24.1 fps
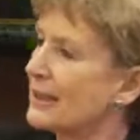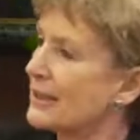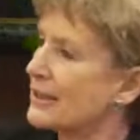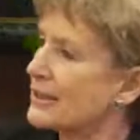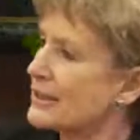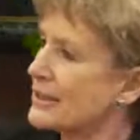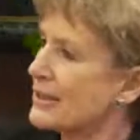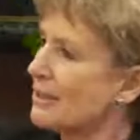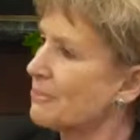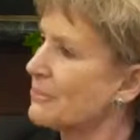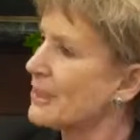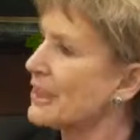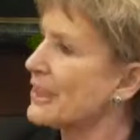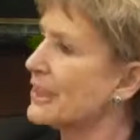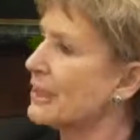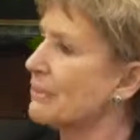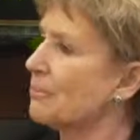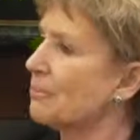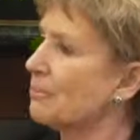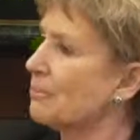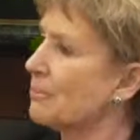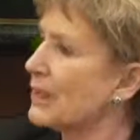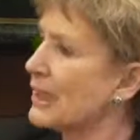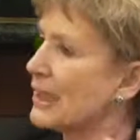something in the
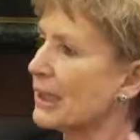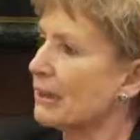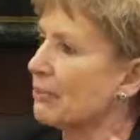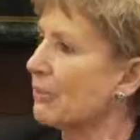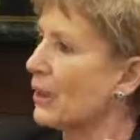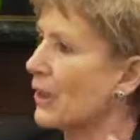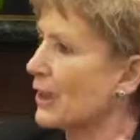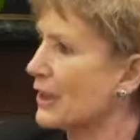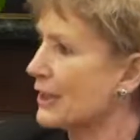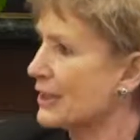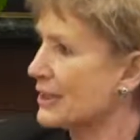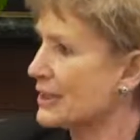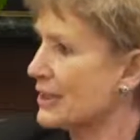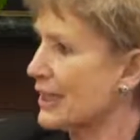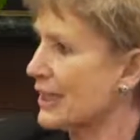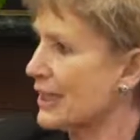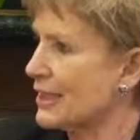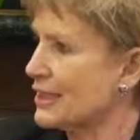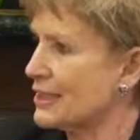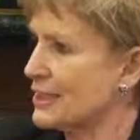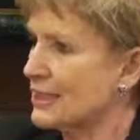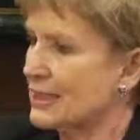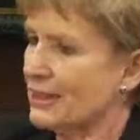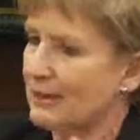middle market size, in